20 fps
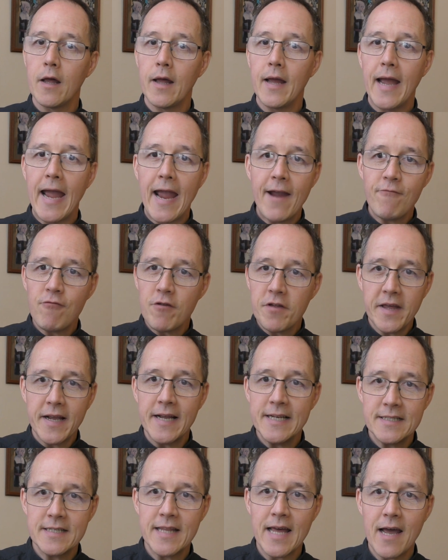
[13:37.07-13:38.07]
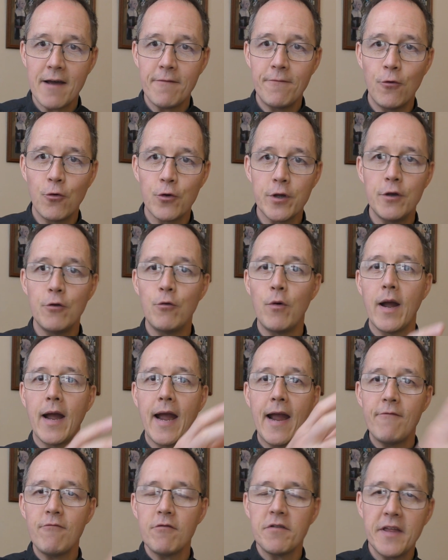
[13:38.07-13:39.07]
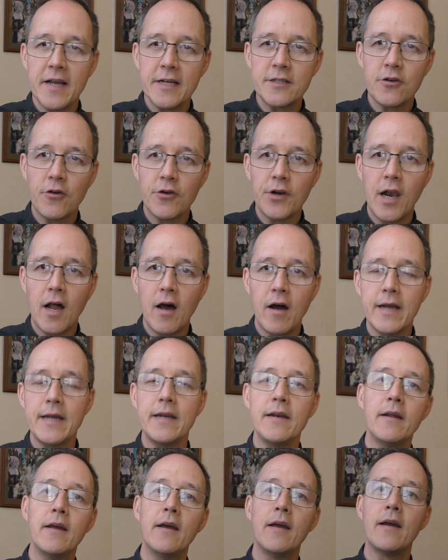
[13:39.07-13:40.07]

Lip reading: Everything is there for you, everything's online,